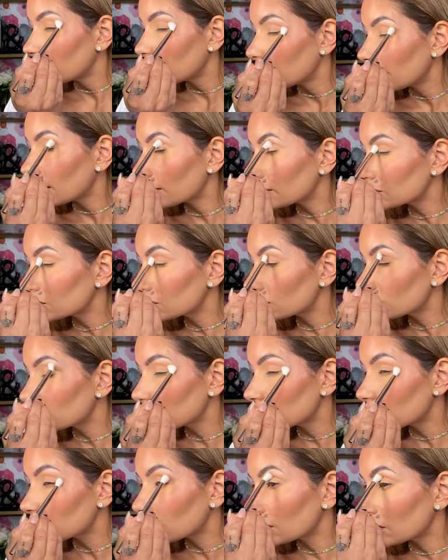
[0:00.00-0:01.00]
I'm just
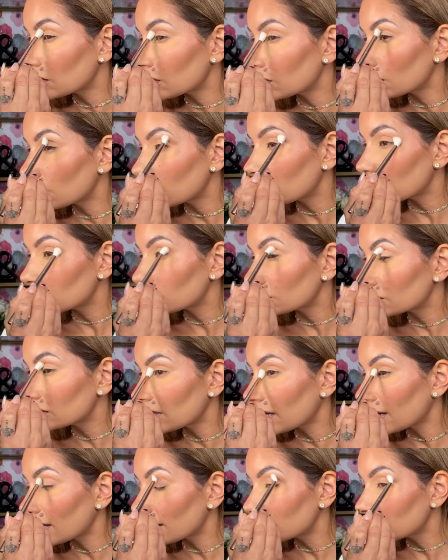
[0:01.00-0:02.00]
gonna go
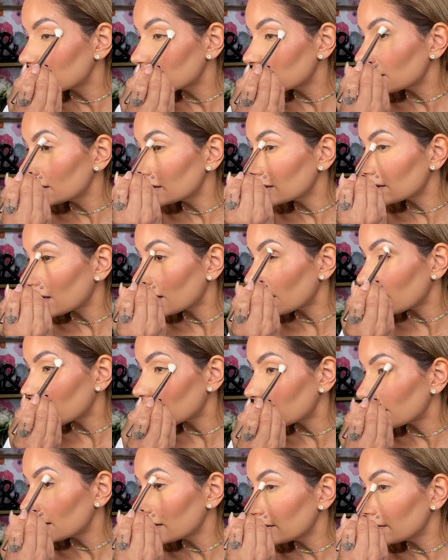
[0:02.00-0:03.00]
side to
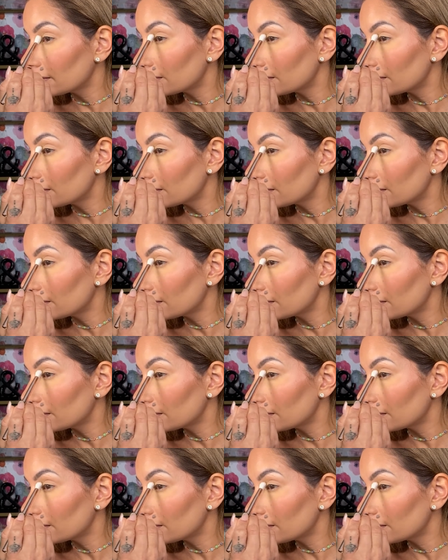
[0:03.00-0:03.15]
side.